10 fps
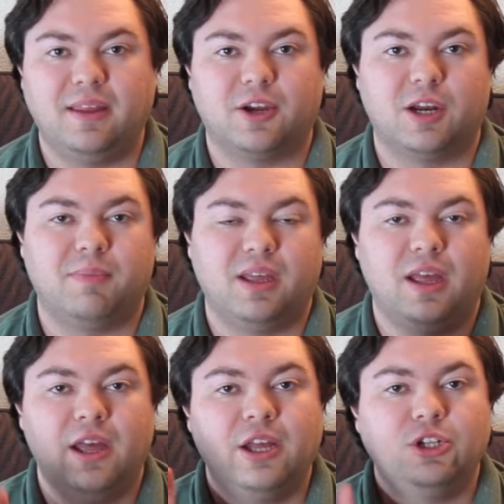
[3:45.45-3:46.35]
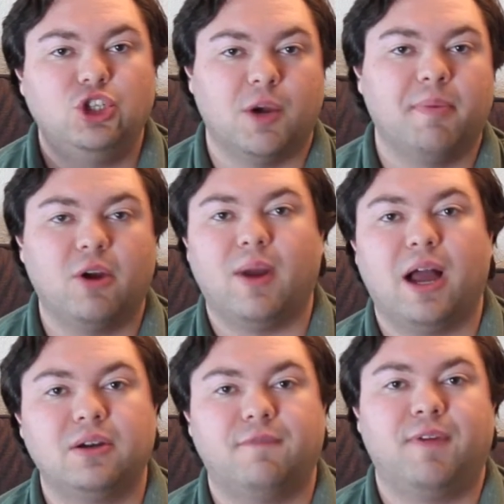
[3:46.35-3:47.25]
They're going to be jumping
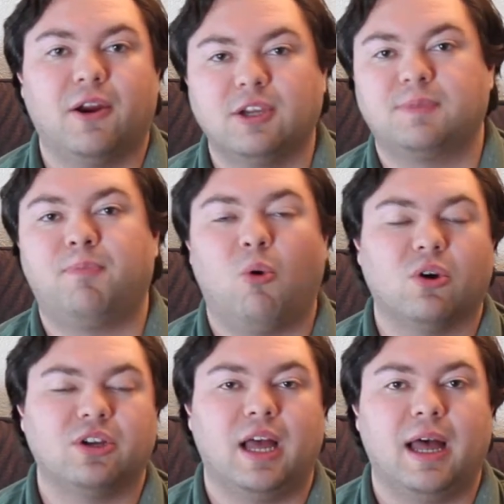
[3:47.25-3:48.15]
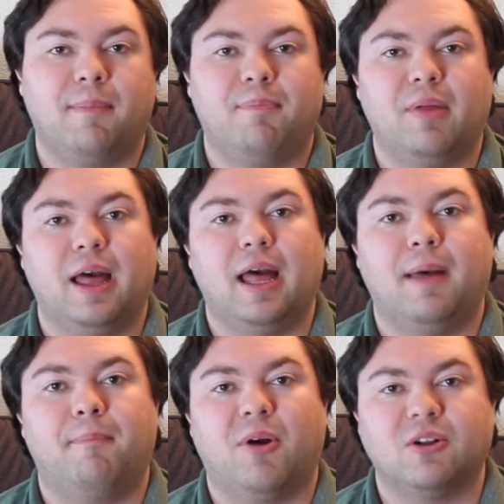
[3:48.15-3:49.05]
around to various parts of
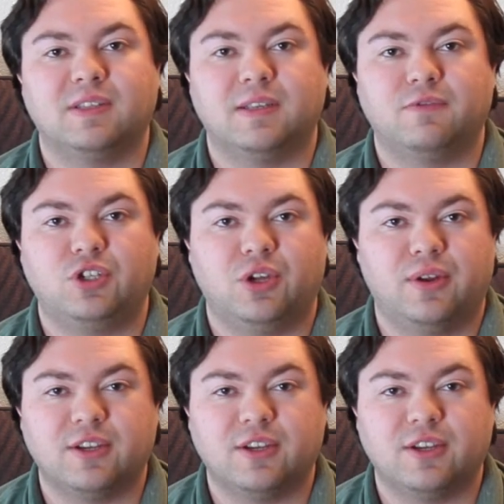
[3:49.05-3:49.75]
S.H.I.E.L.D.